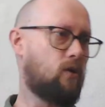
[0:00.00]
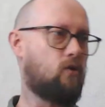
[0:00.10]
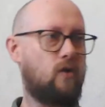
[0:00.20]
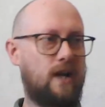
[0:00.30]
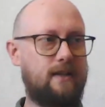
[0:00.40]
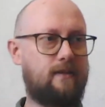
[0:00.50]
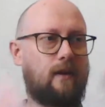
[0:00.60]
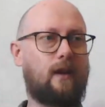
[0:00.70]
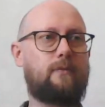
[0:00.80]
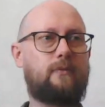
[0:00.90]
great.
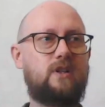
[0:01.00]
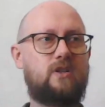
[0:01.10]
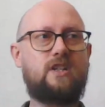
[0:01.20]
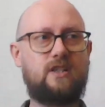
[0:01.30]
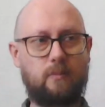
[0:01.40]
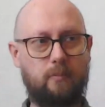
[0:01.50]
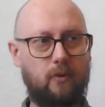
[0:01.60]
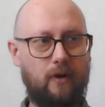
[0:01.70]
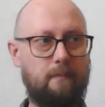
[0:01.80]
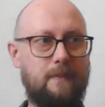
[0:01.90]
VCs are
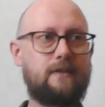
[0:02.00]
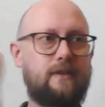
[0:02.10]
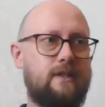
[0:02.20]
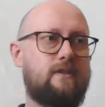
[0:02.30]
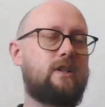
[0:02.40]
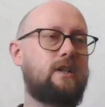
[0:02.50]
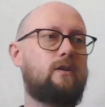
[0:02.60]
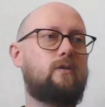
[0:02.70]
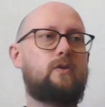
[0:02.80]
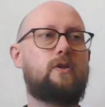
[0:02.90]
pouring millions in
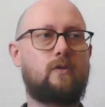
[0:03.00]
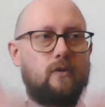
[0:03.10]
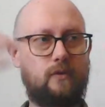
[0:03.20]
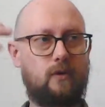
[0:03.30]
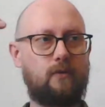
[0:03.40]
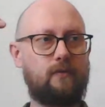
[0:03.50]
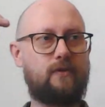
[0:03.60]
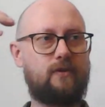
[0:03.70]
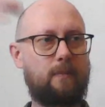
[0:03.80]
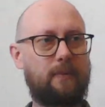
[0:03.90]
you. You're on
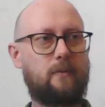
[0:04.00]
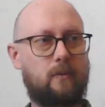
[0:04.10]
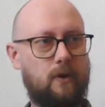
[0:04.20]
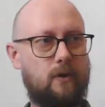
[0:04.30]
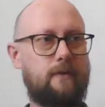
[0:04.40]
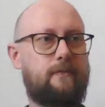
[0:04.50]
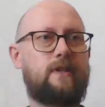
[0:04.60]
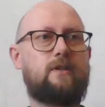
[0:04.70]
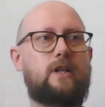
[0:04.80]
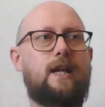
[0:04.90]
top of the world, it
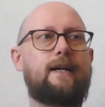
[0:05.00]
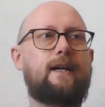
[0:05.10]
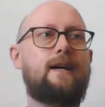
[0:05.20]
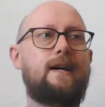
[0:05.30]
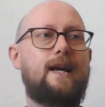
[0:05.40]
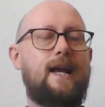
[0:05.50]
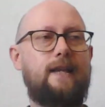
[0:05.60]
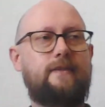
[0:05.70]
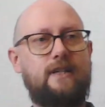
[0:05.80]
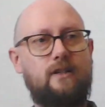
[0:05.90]
feels like.
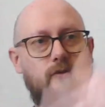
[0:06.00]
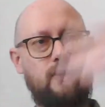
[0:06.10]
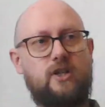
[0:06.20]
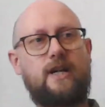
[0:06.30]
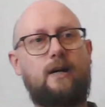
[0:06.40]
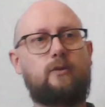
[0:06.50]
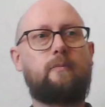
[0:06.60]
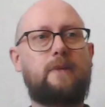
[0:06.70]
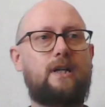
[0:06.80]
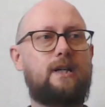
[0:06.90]
And then you're reaching out to
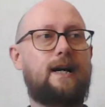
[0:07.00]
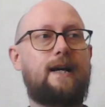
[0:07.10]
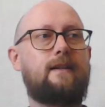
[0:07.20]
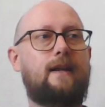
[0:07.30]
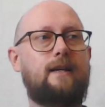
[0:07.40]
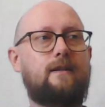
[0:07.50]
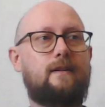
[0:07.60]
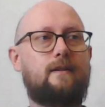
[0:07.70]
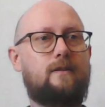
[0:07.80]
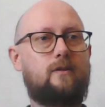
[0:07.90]
media,
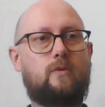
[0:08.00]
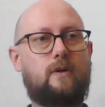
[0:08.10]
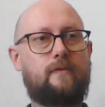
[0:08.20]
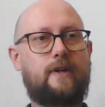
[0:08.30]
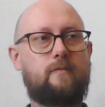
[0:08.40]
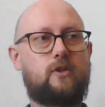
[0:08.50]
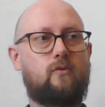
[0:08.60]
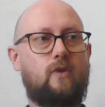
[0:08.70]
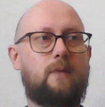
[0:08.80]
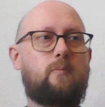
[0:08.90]
and you want them
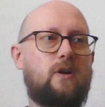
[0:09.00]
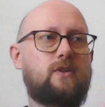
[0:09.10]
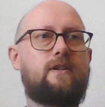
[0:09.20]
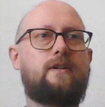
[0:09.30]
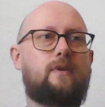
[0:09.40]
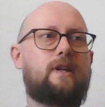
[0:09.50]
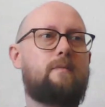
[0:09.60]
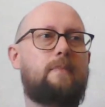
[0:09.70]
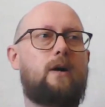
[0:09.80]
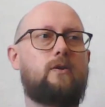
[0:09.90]
to write positively
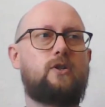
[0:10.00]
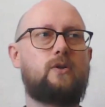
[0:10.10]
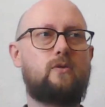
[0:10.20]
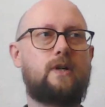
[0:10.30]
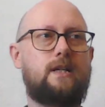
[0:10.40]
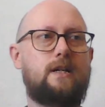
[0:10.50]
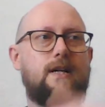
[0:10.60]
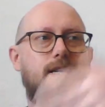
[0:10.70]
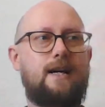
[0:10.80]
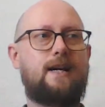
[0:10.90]
about you.
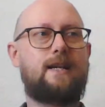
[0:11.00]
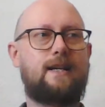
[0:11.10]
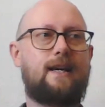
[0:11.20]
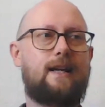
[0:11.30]
And